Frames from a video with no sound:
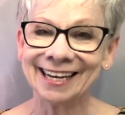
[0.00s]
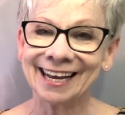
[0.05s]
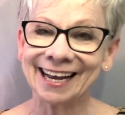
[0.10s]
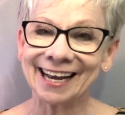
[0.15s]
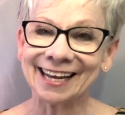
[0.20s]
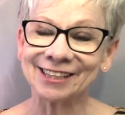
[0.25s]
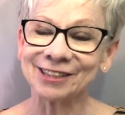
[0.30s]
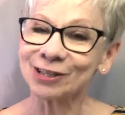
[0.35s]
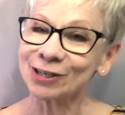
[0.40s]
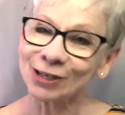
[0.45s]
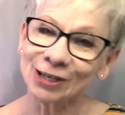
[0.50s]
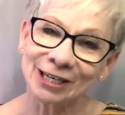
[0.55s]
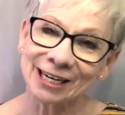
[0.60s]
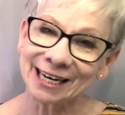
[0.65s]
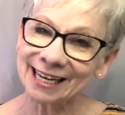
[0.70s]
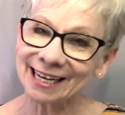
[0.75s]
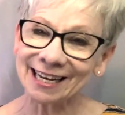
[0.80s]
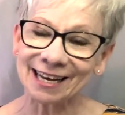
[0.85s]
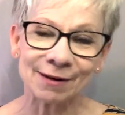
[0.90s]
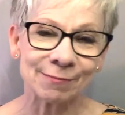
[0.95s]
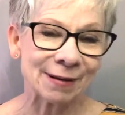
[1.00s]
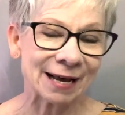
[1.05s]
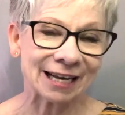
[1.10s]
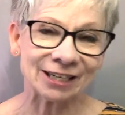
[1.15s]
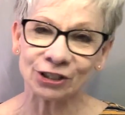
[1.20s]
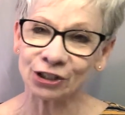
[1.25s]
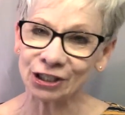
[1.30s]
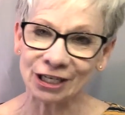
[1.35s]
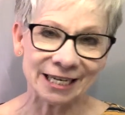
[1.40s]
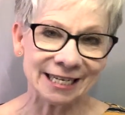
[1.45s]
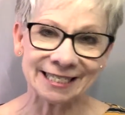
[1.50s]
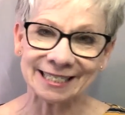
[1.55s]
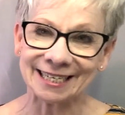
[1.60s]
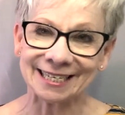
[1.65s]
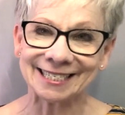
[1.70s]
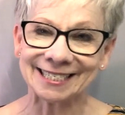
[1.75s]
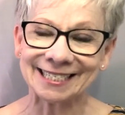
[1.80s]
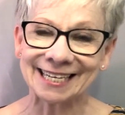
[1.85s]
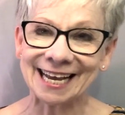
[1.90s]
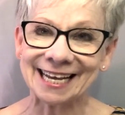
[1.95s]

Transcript: and learning about Jesus.